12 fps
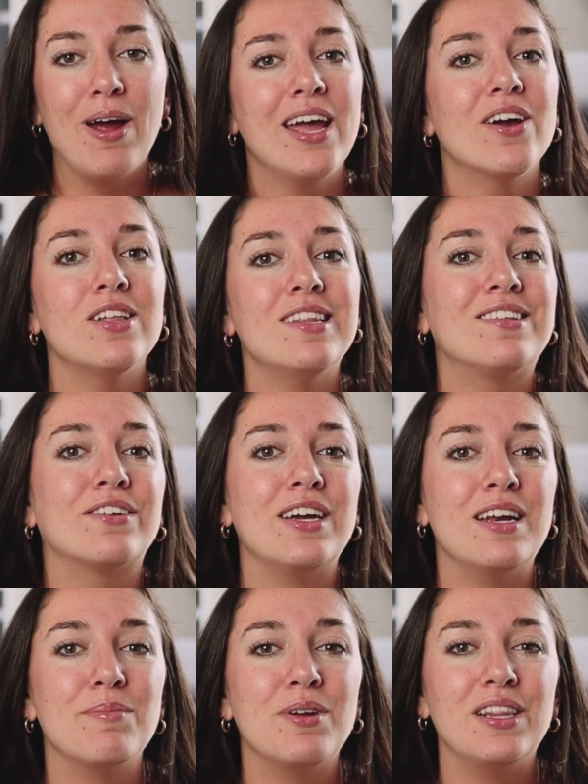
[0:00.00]
Right here on the
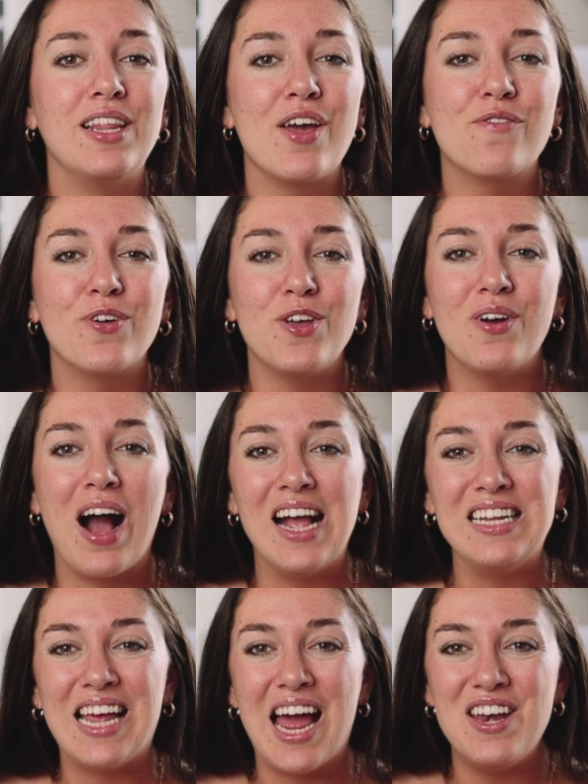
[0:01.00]
screen, I'm going to link for you
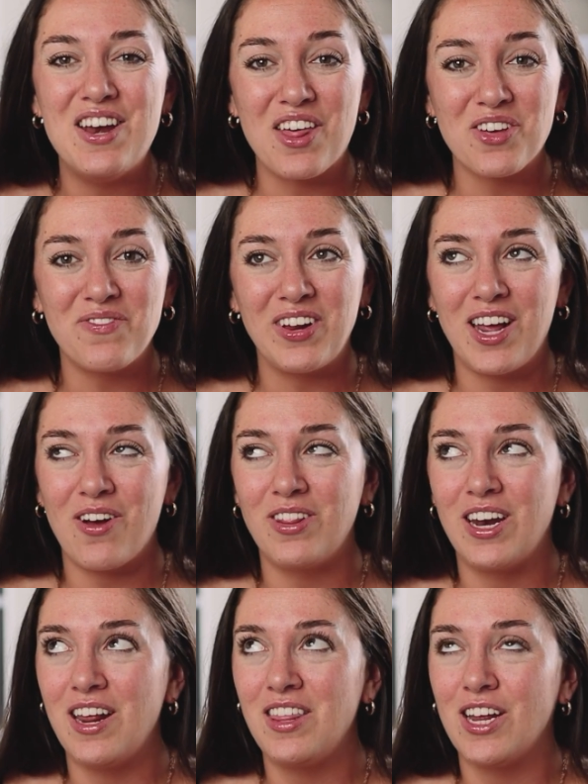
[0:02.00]
guys another video
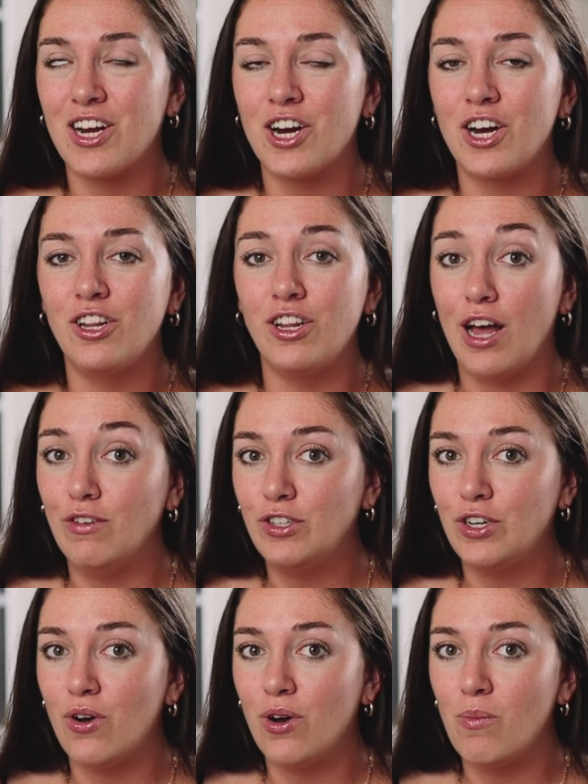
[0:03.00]
that I think you're going to love
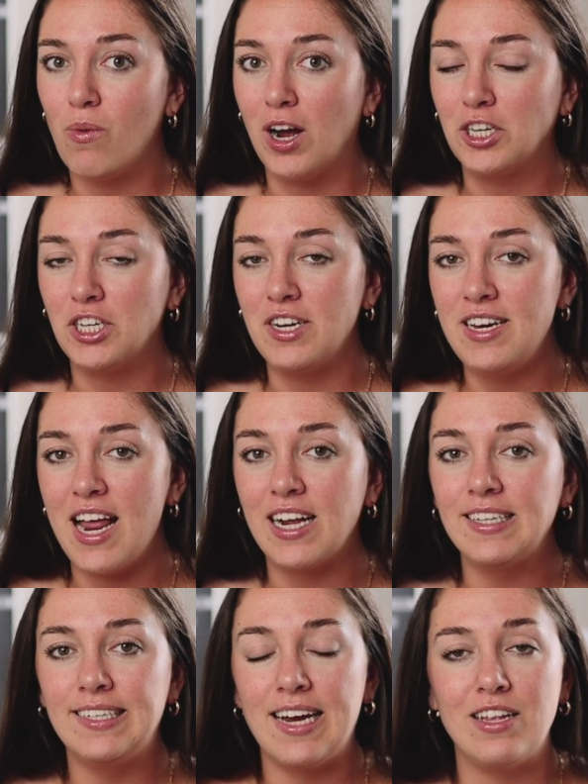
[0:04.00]
to go and watch next,